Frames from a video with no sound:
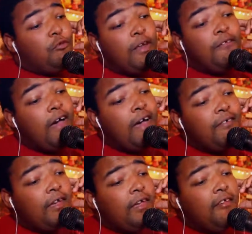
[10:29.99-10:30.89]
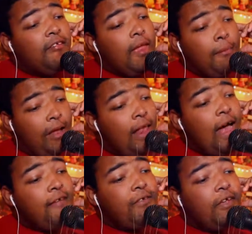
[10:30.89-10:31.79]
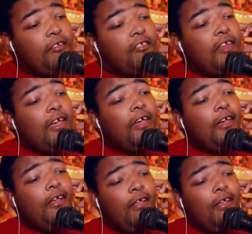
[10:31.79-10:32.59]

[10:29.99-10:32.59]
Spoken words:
I made sure that when I recorded this part,